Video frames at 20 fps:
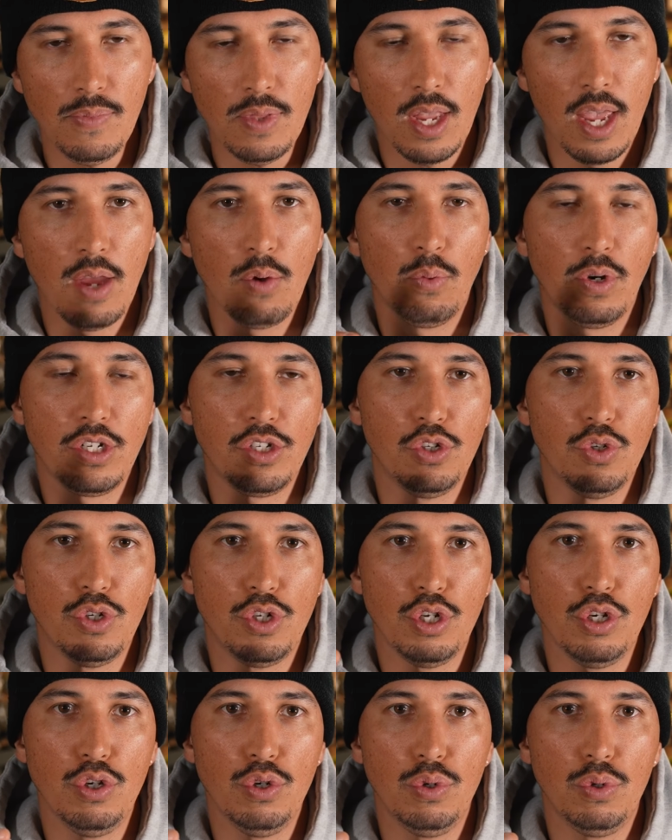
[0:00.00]
And what you
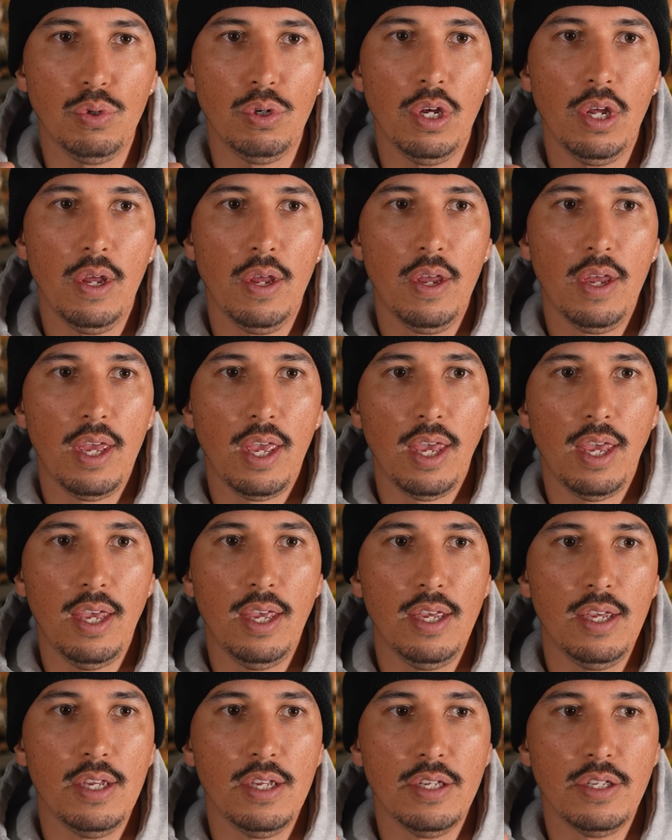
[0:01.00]
do
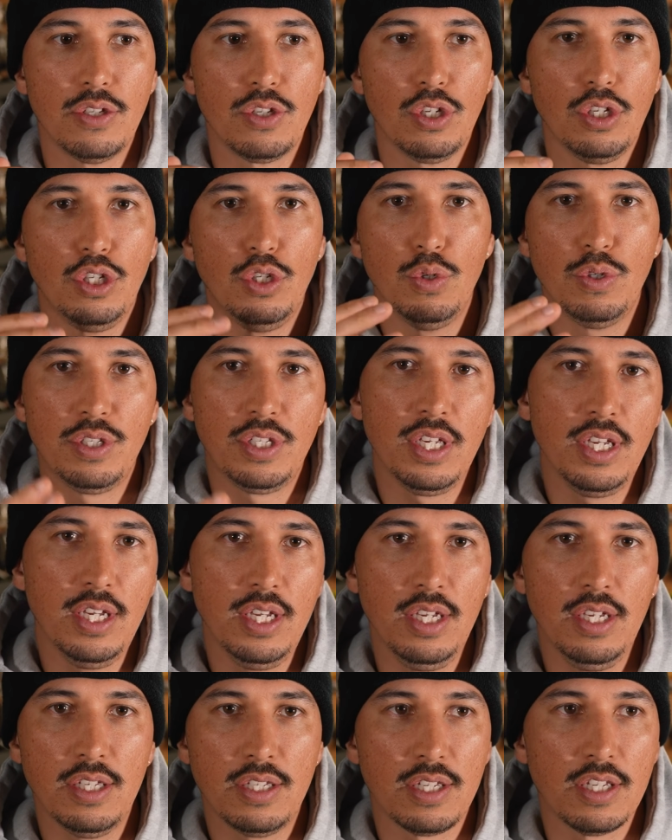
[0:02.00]
is you
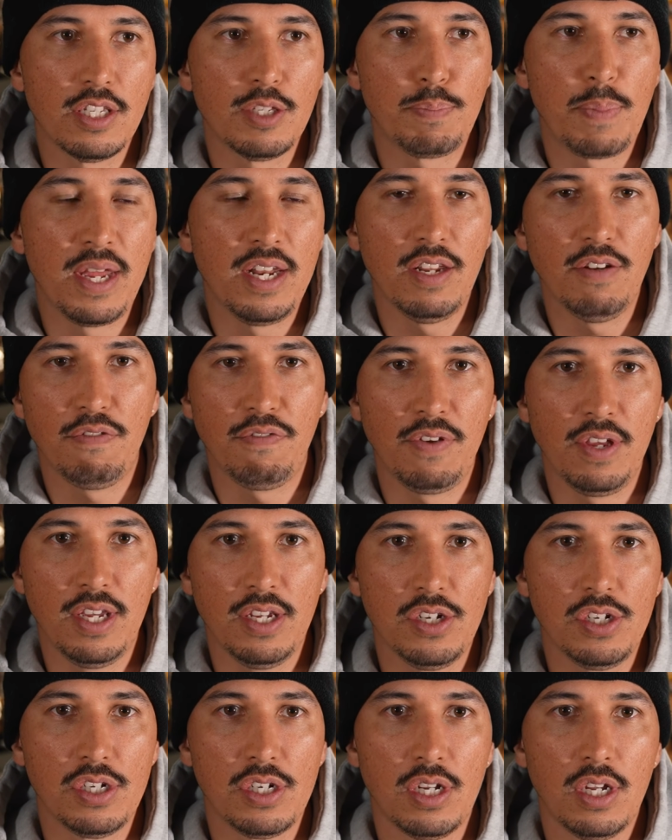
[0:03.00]
see suspended
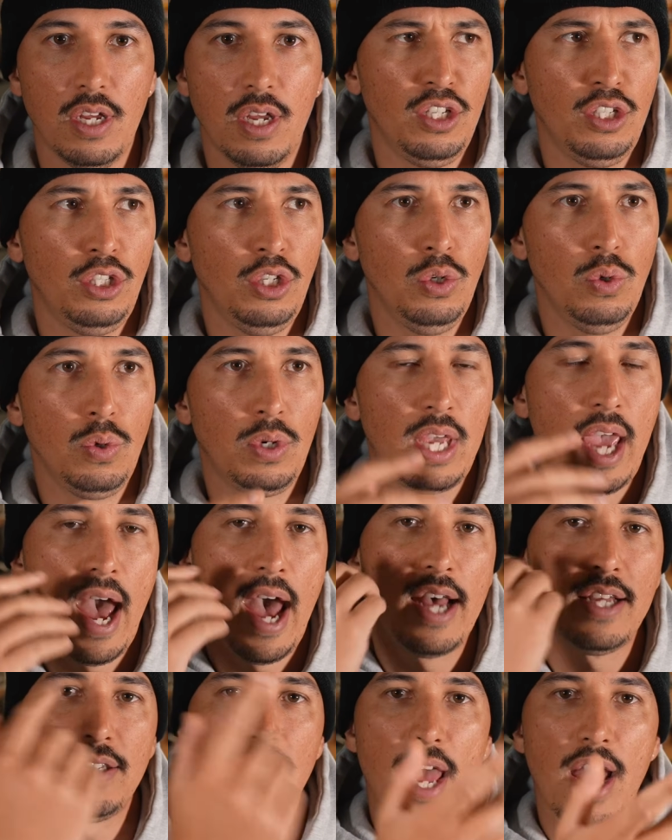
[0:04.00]
fish, you
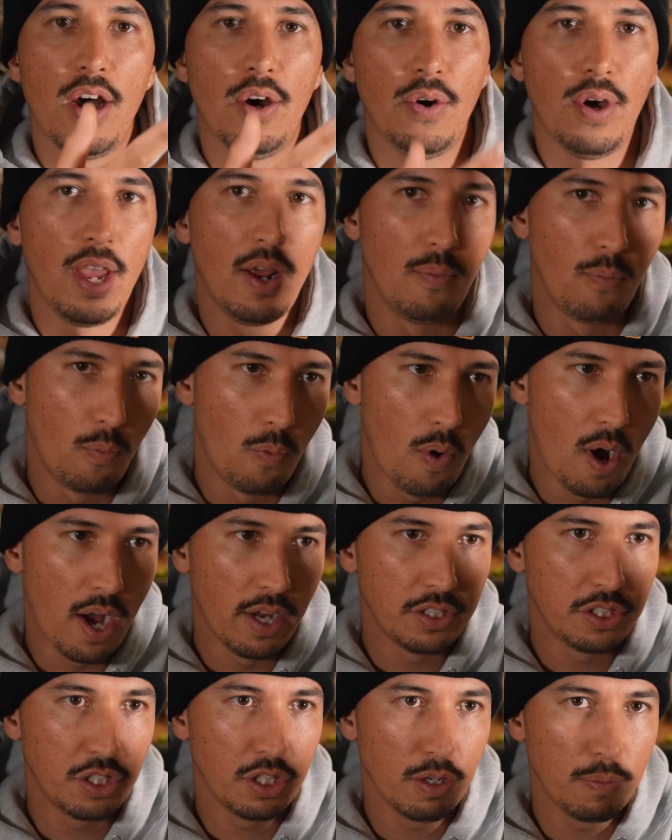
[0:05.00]
cast out and
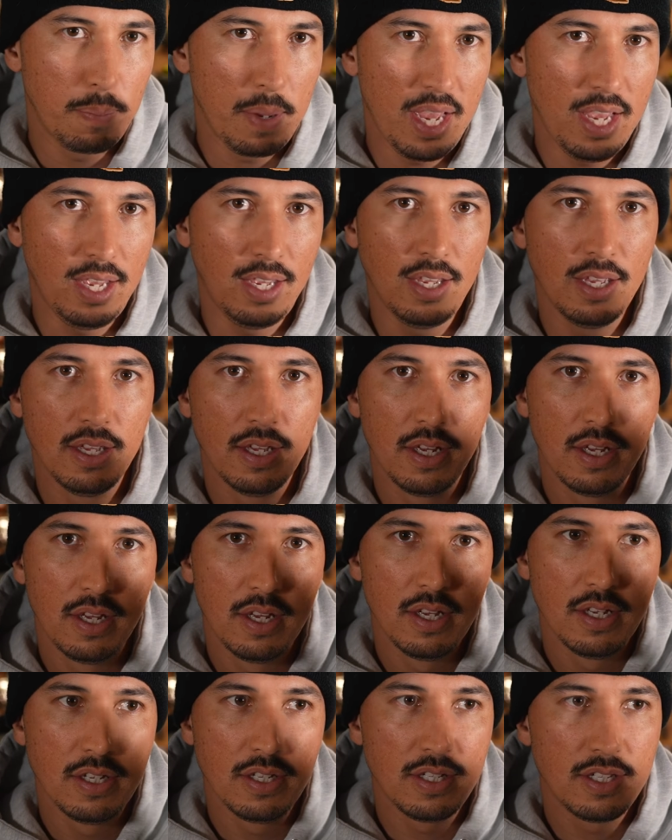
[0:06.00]
watch your bait
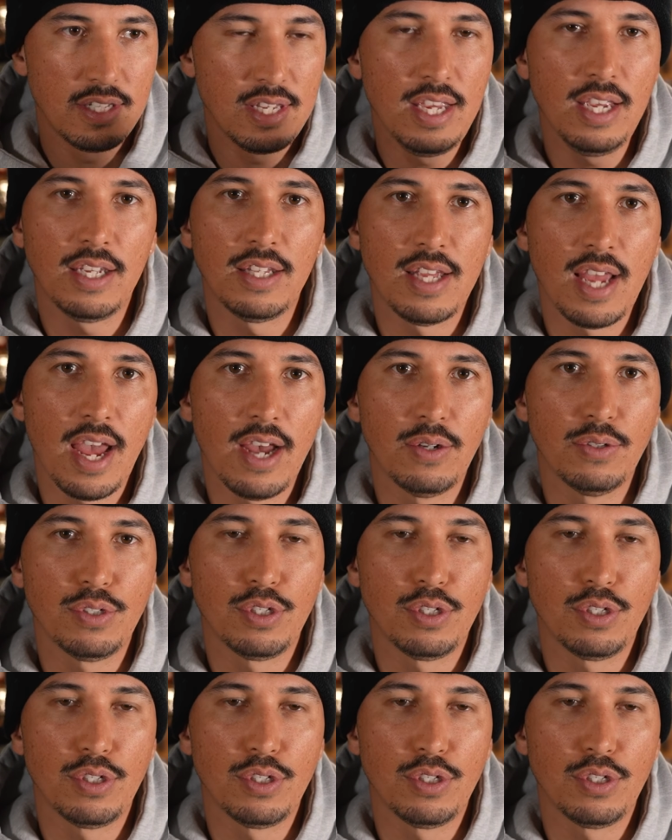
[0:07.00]
sink down